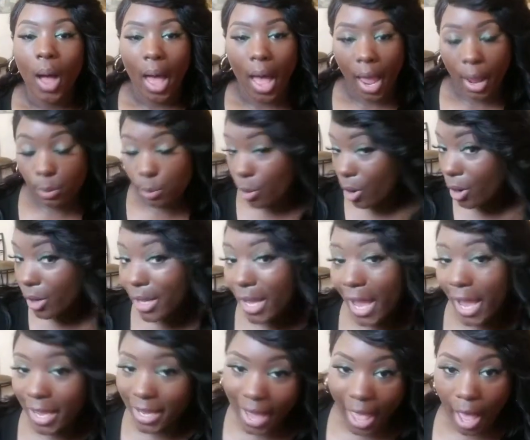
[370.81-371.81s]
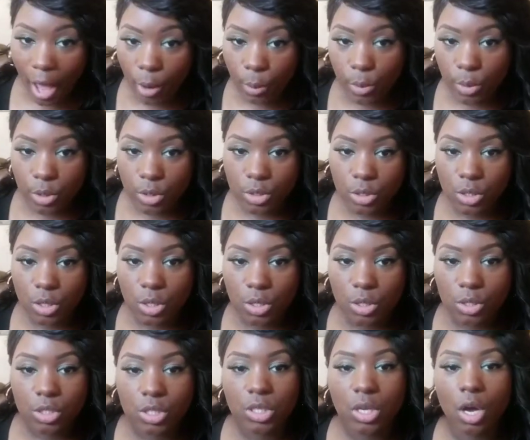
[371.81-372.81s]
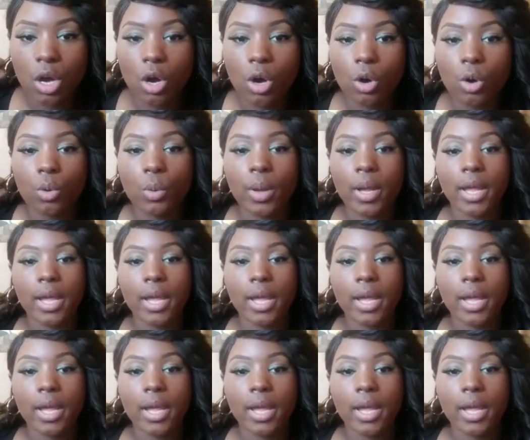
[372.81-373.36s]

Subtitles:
I work 8 hours, so